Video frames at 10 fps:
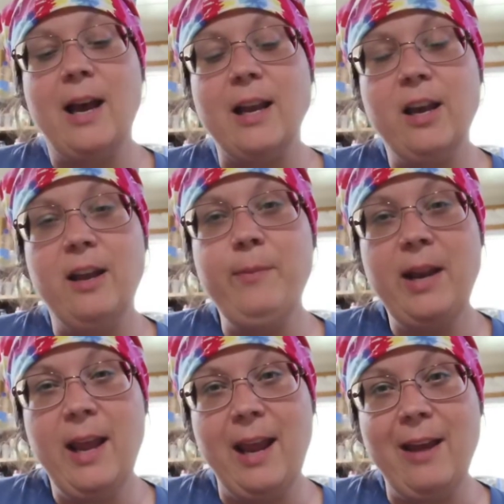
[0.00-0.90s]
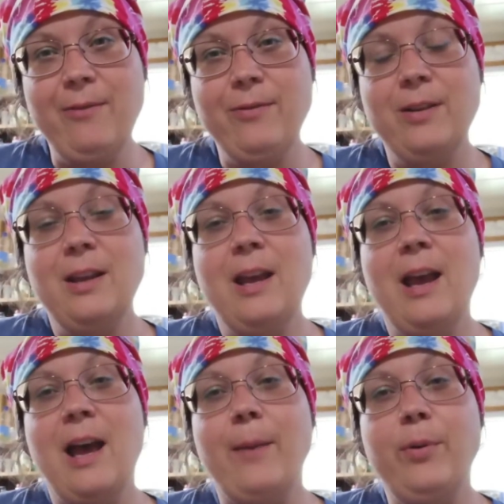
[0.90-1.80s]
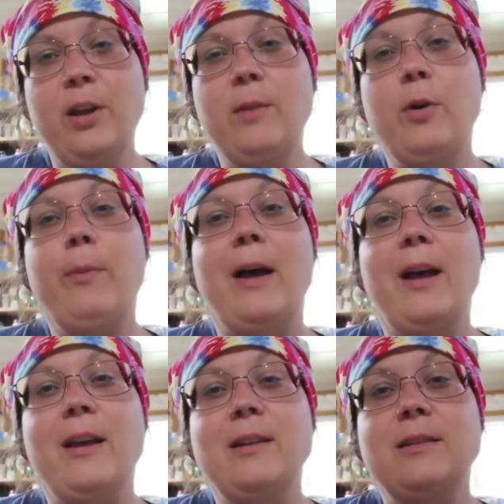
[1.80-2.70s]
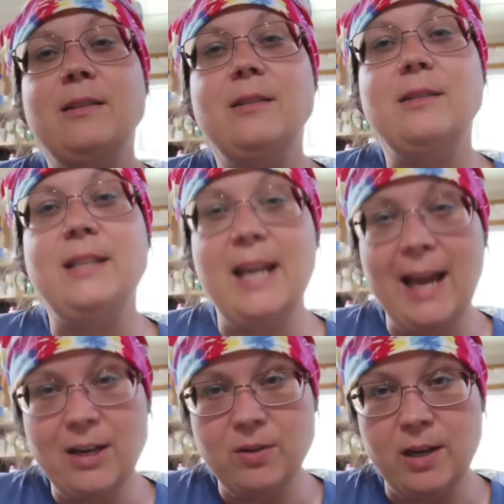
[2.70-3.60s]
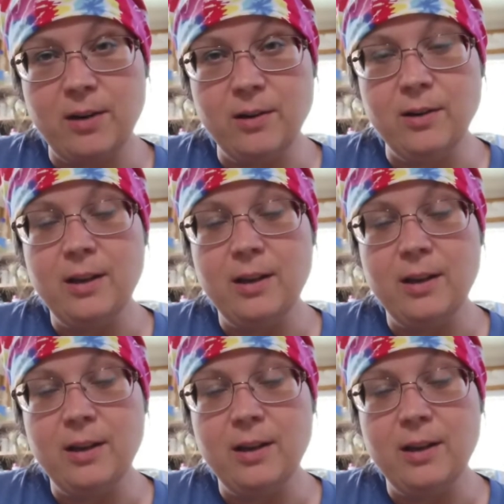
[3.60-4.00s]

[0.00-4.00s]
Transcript: I cut them in half, I put them on my dehydrator,